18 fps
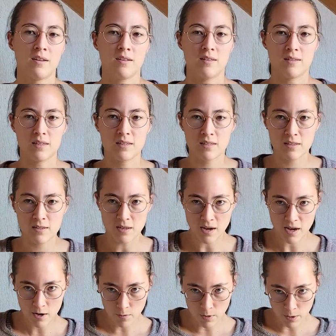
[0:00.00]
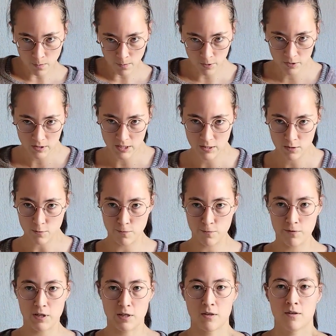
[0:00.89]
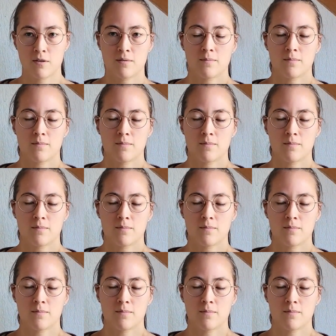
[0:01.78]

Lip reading: This is how I want it to fit.